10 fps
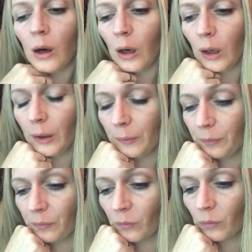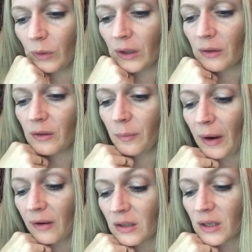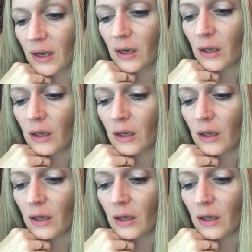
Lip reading: where the parasite